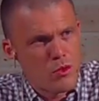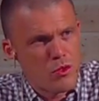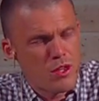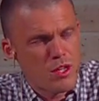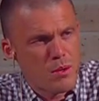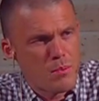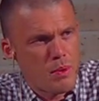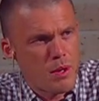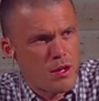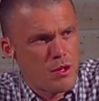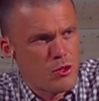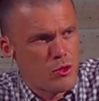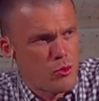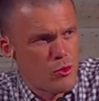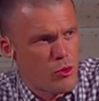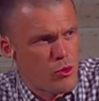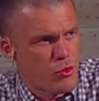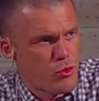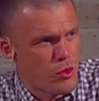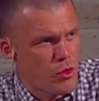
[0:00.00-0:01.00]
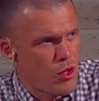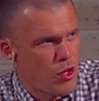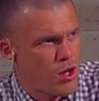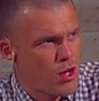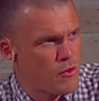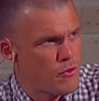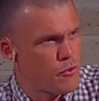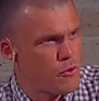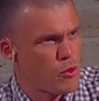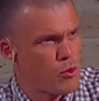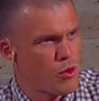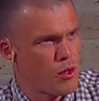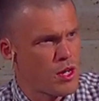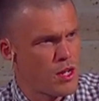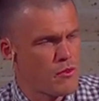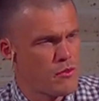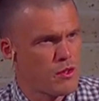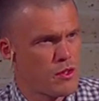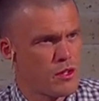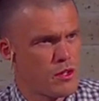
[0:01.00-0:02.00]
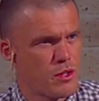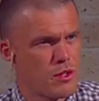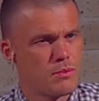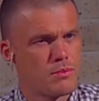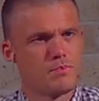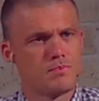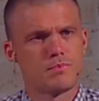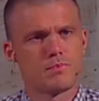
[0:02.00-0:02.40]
you think about your own life, or even